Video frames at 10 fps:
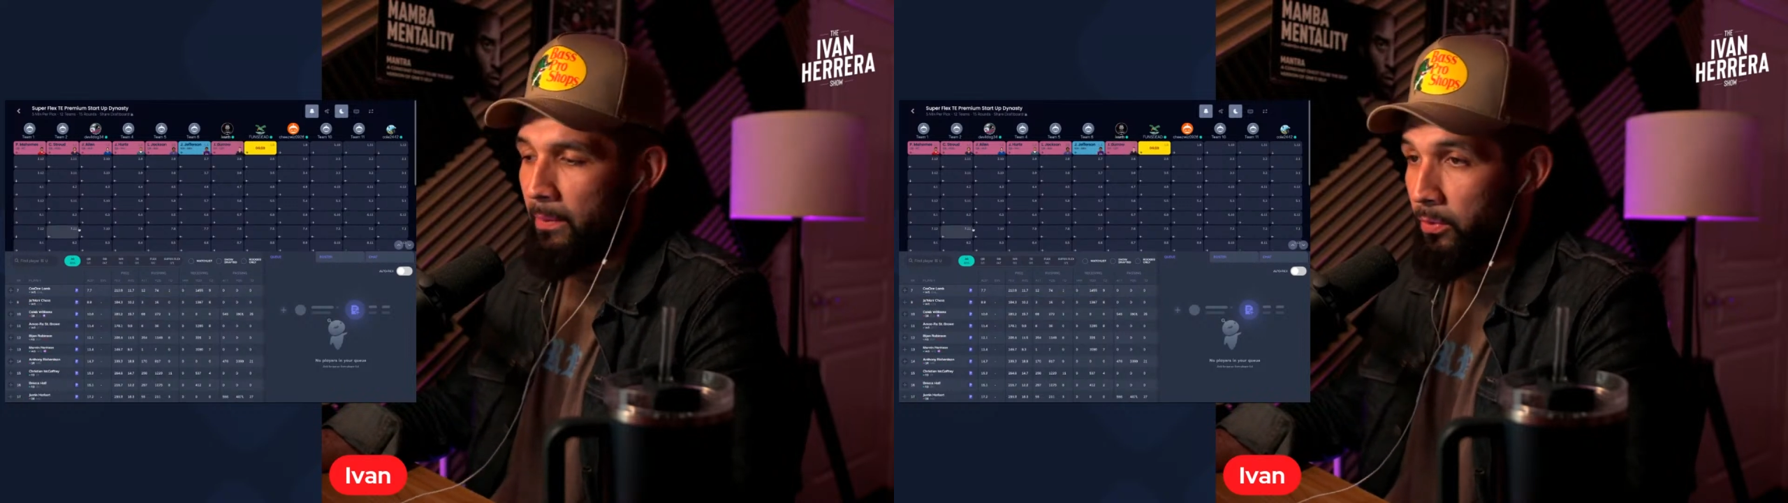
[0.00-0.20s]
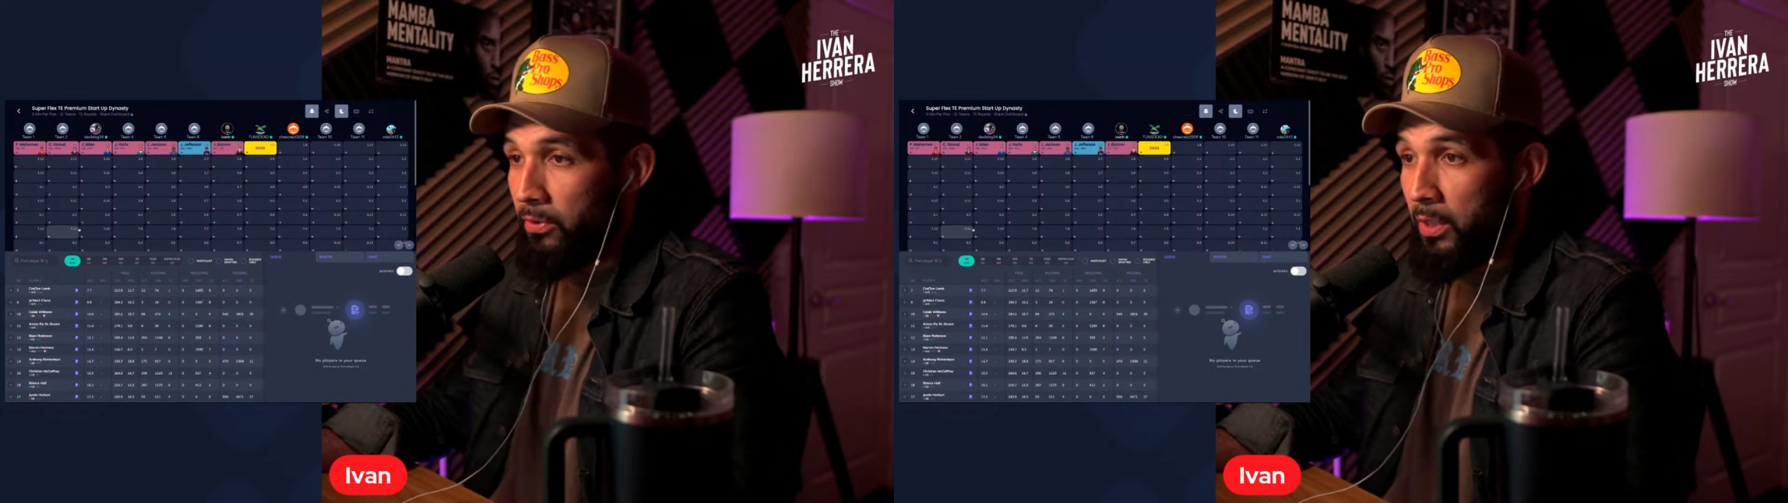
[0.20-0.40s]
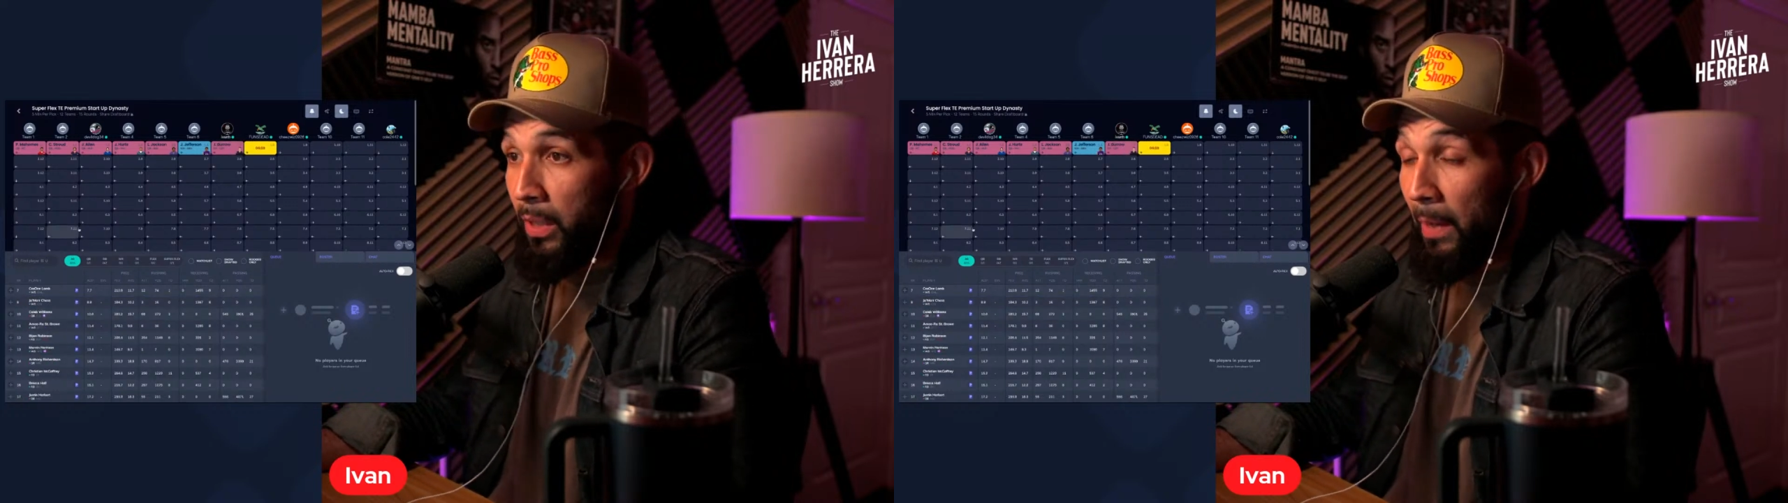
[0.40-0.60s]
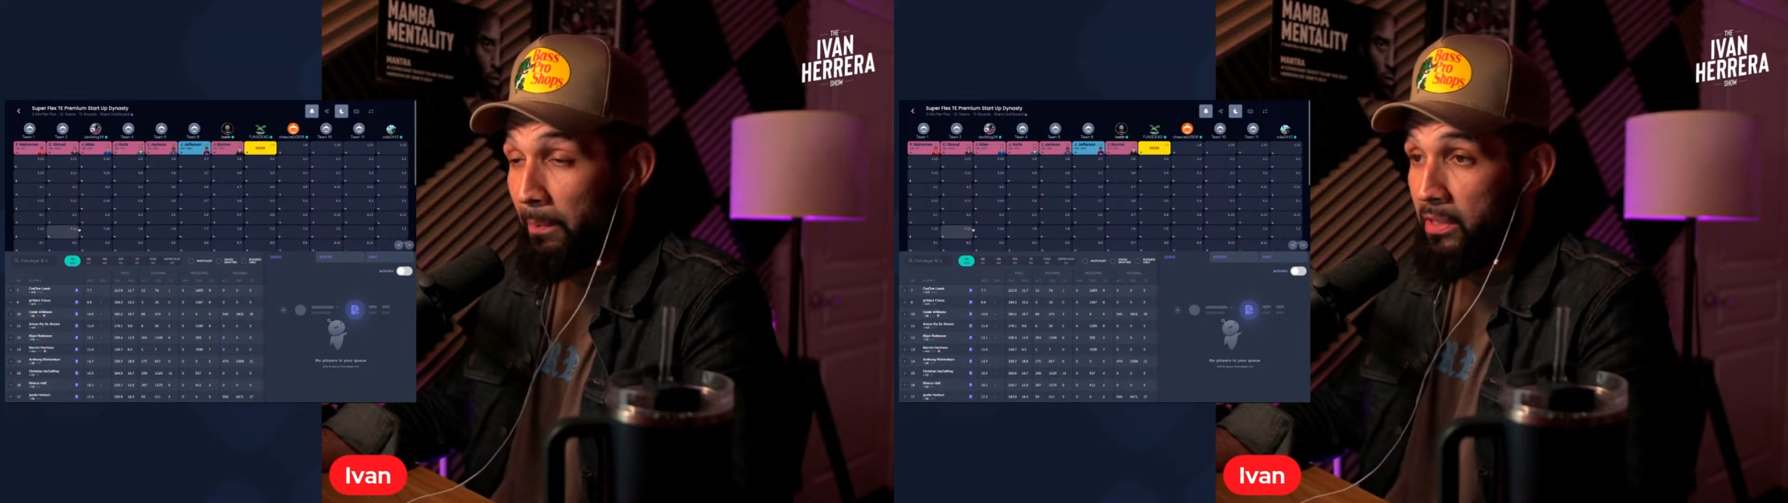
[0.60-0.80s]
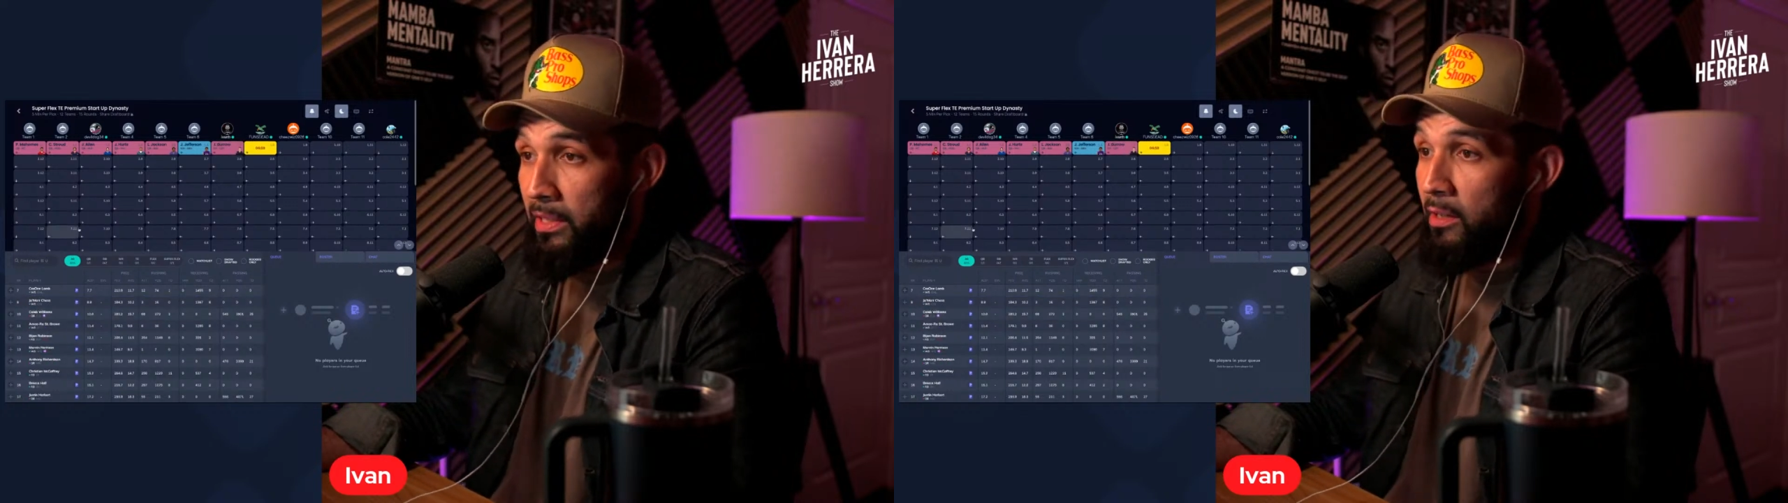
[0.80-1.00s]
So we'll see what
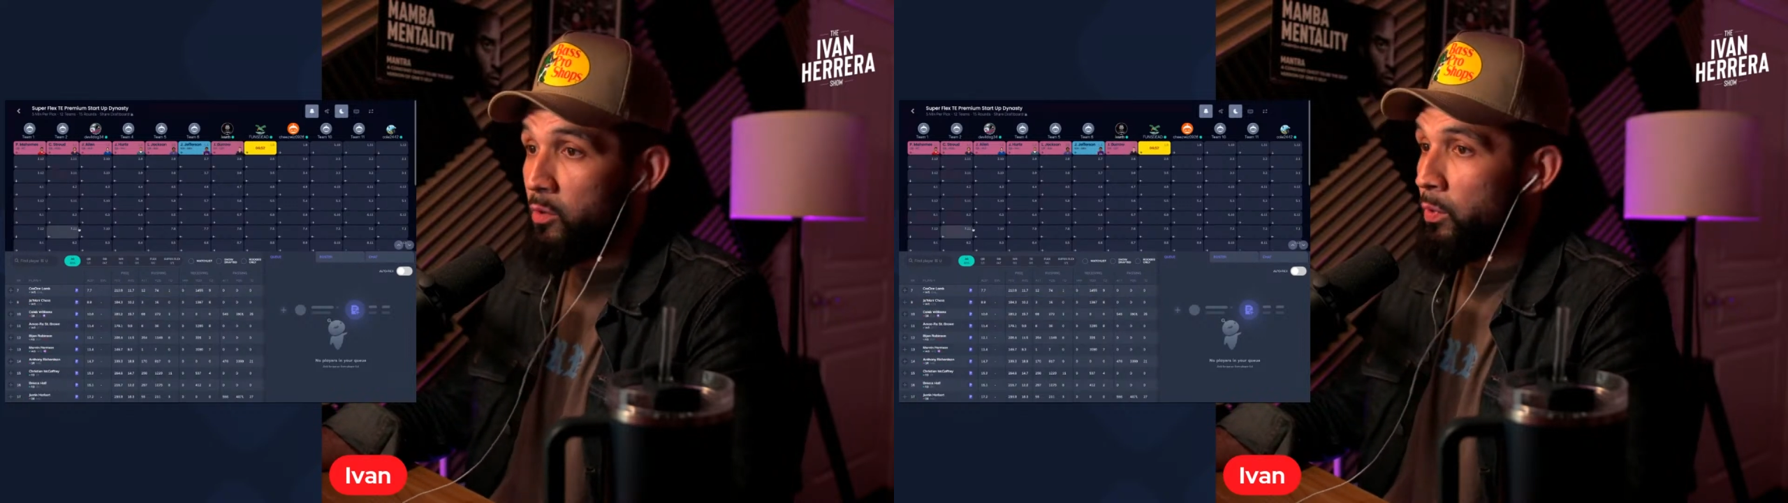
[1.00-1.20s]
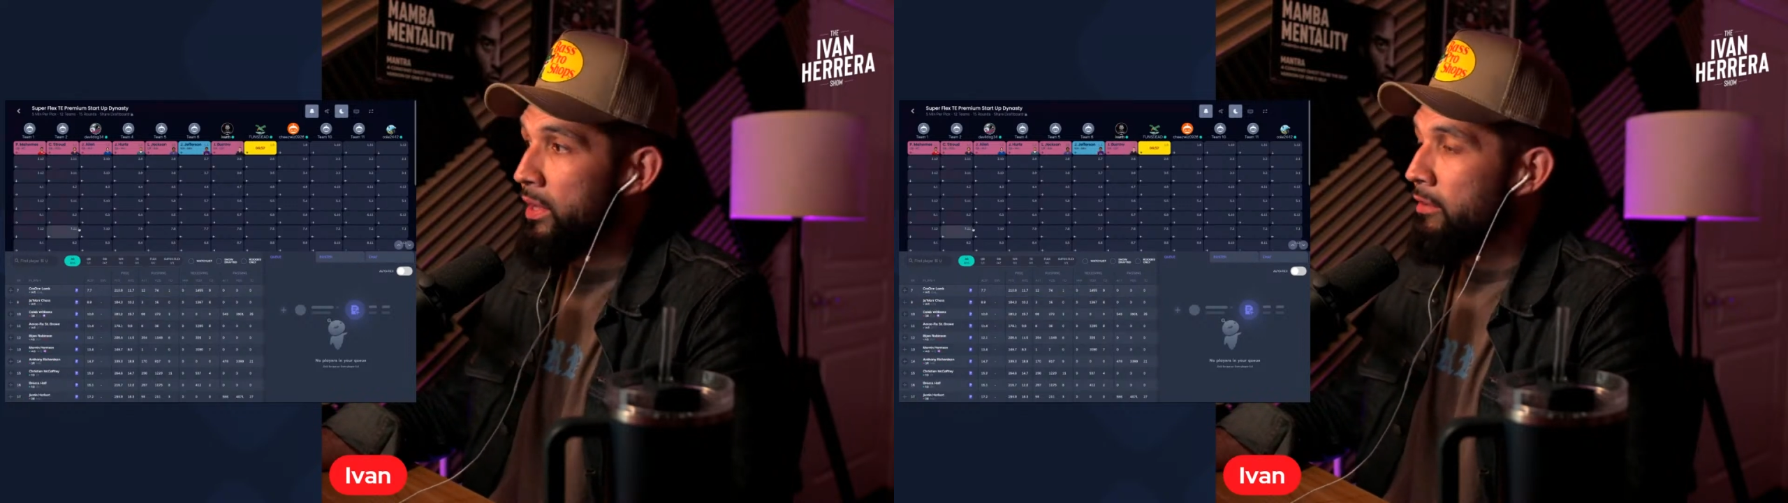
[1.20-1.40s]
happens next with